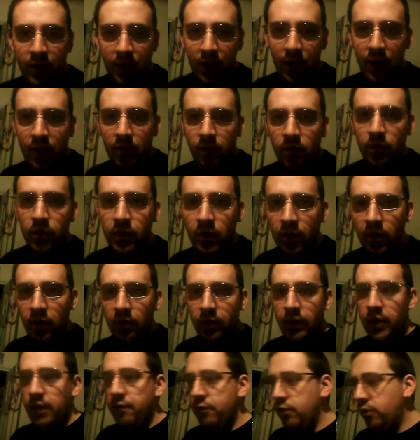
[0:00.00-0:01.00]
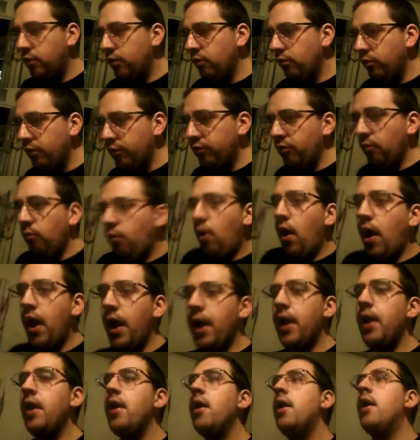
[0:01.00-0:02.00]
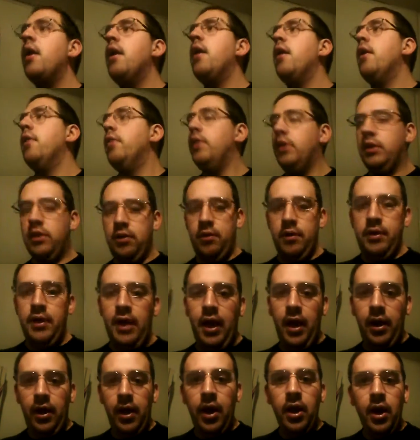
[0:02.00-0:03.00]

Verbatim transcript: and we're gonna give you a good reason why they're going down.